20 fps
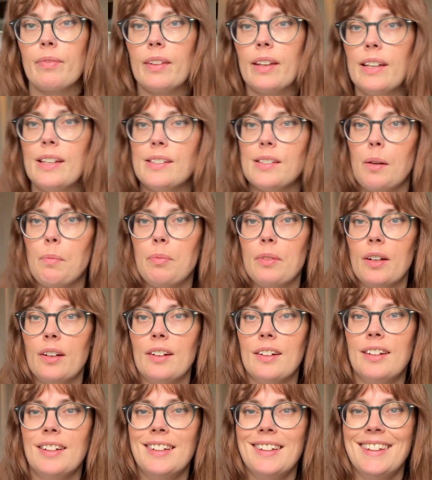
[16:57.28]
He's up there.
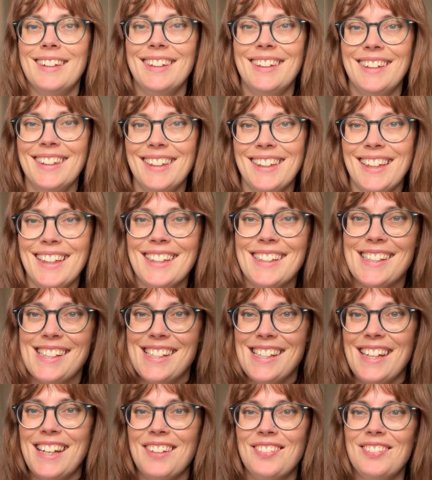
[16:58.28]

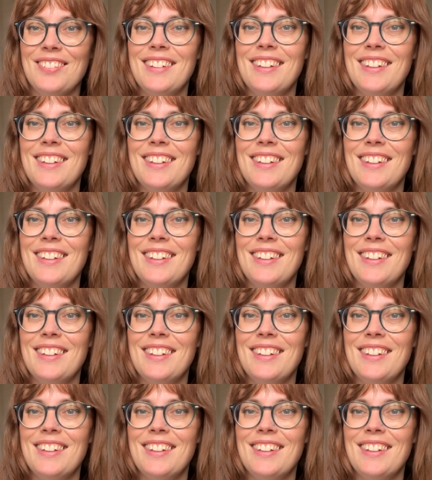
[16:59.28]
See him?